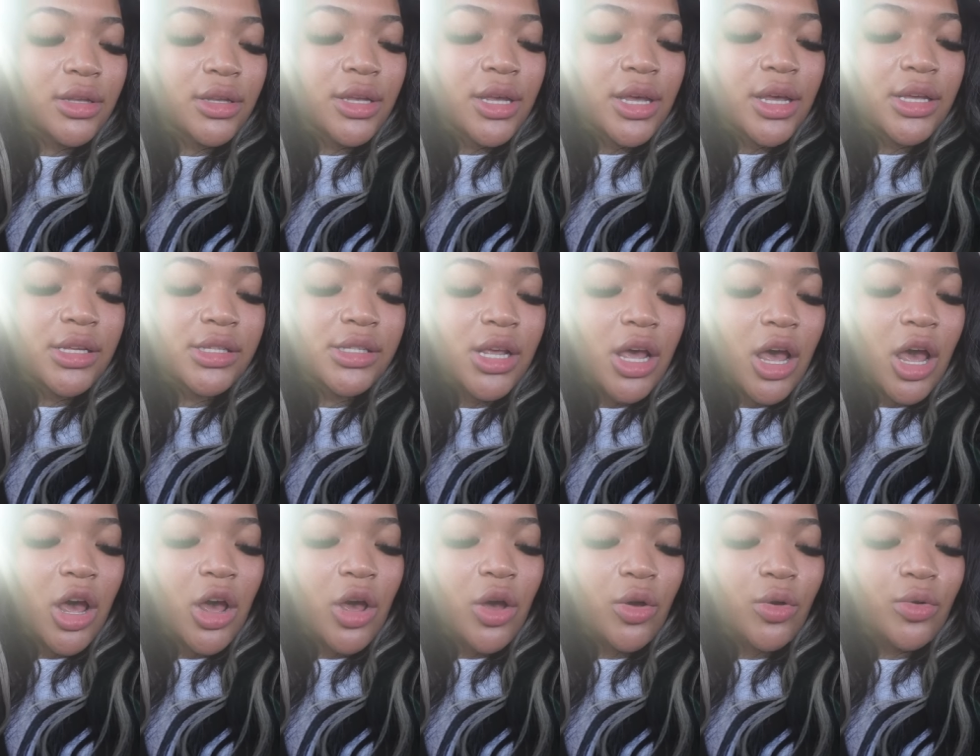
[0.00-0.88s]
Yes,
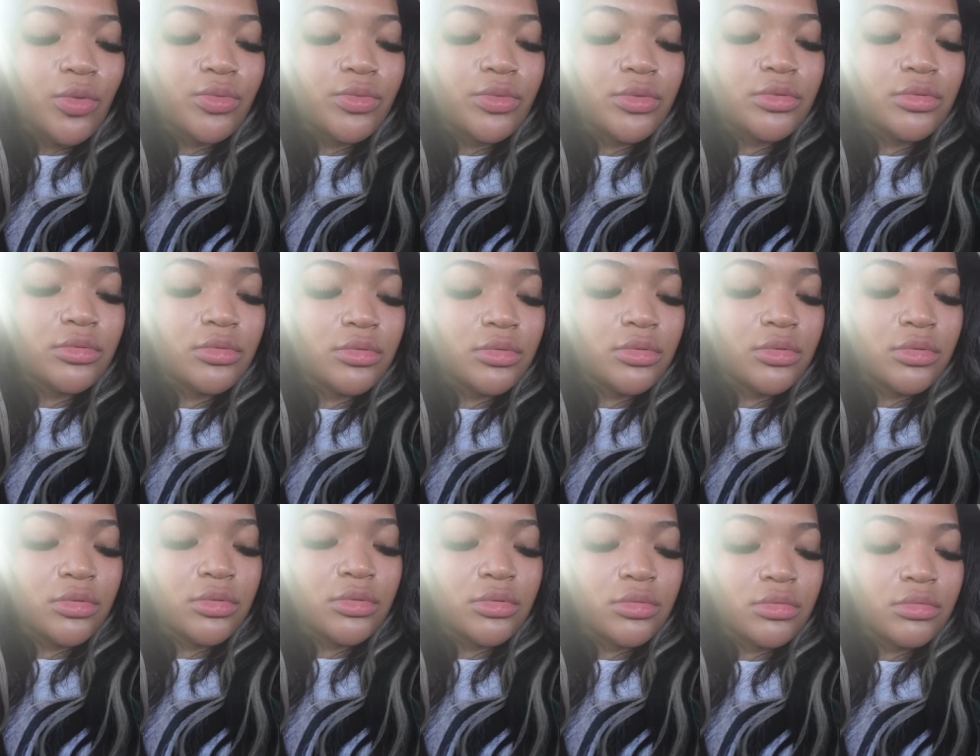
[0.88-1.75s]
oh.
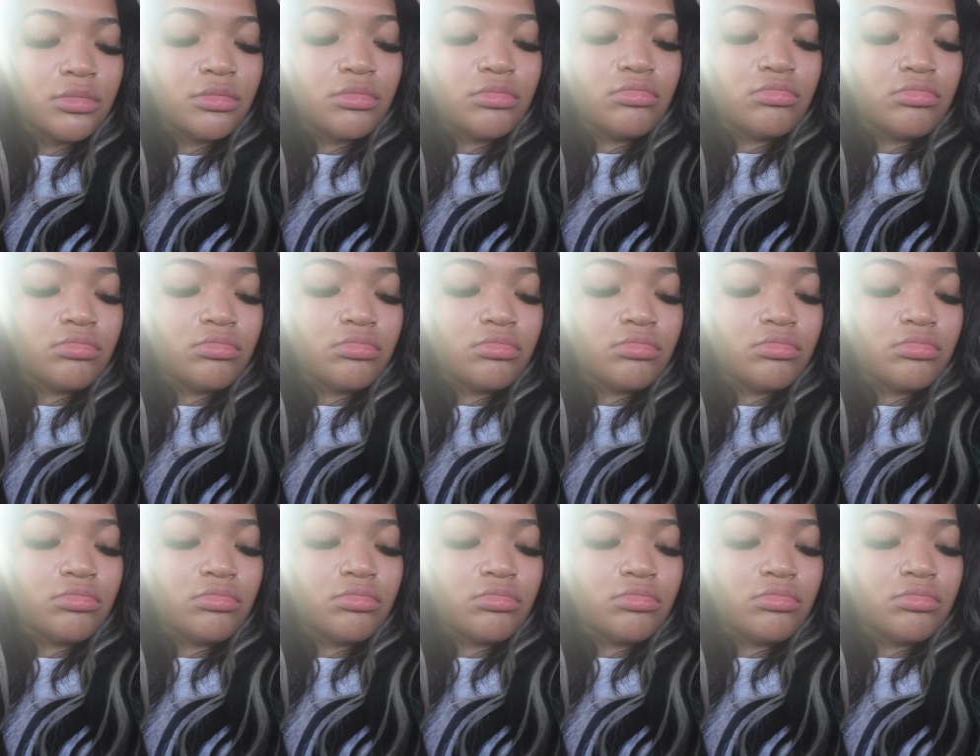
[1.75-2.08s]
Atlanta.